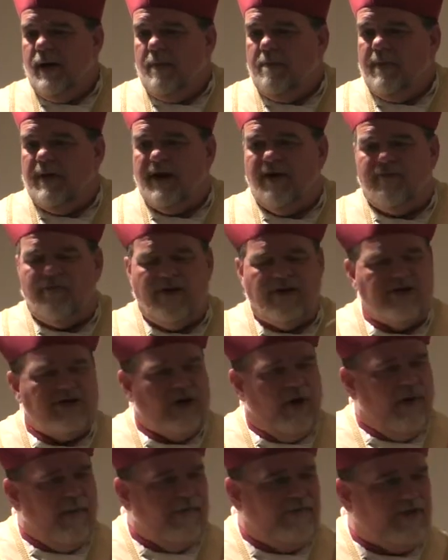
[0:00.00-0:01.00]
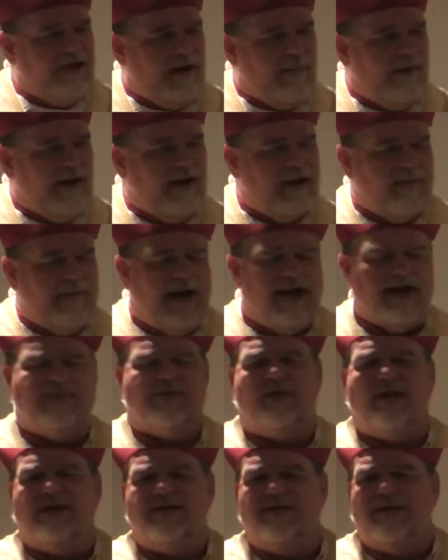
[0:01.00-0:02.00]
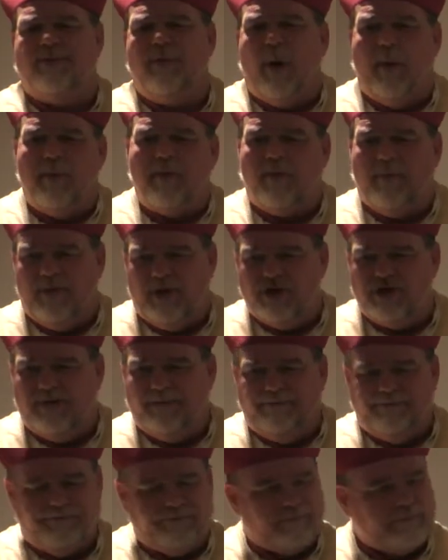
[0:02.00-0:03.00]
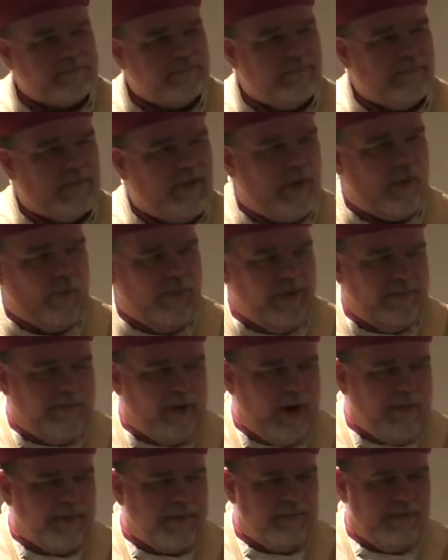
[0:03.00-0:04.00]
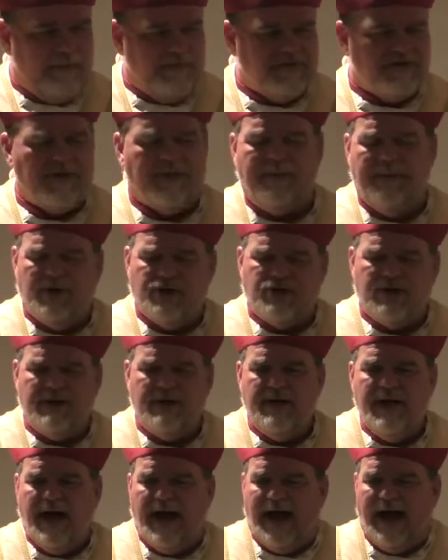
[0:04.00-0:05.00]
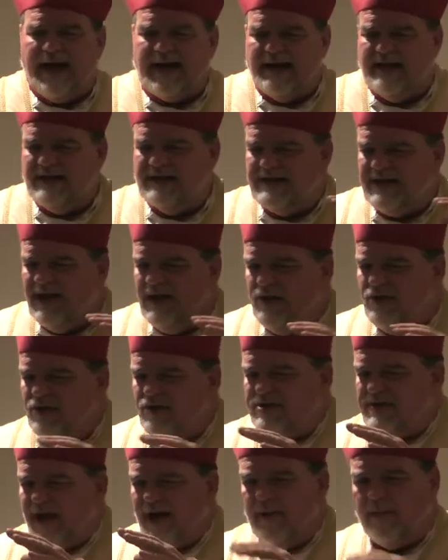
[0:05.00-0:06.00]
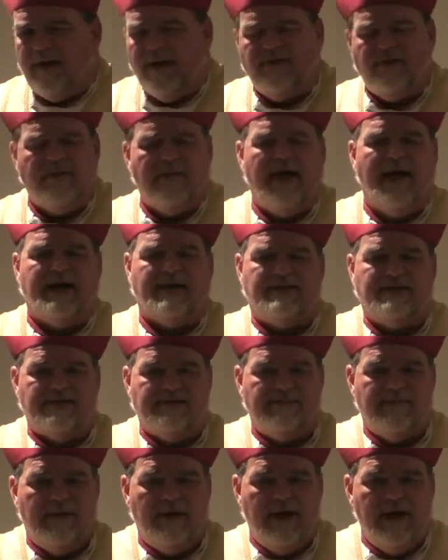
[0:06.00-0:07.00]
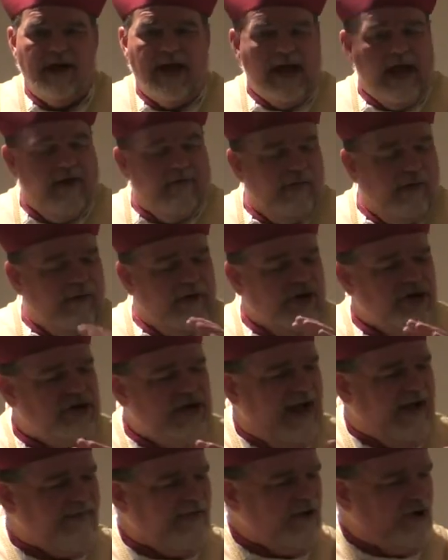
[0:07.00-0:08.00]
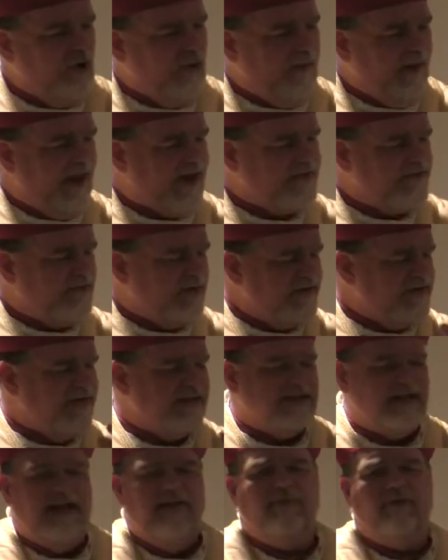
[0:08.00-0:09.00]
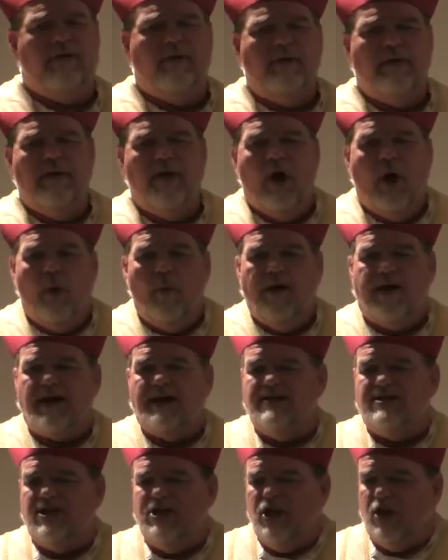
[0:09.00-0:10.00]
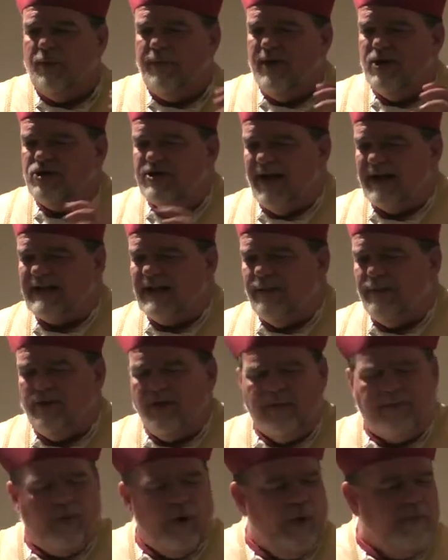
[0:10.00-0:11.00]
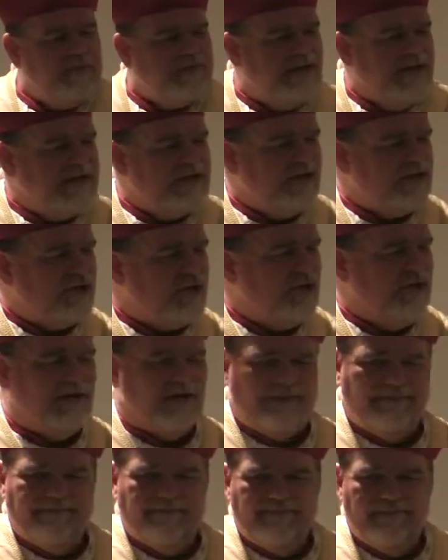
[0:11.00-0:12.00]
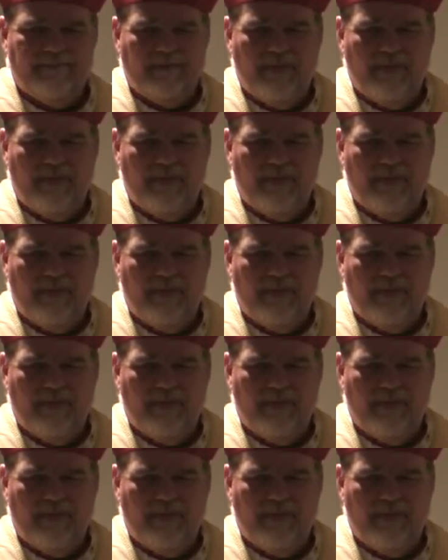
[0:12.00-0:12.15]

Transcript: But if we don't celebrate the Mass because of the Pope's permission, when the Pope removes the permission, I continue to celebrate the Mass. If we reject the new Mass because it's evil, we continue to reject it when the Pope says it's good.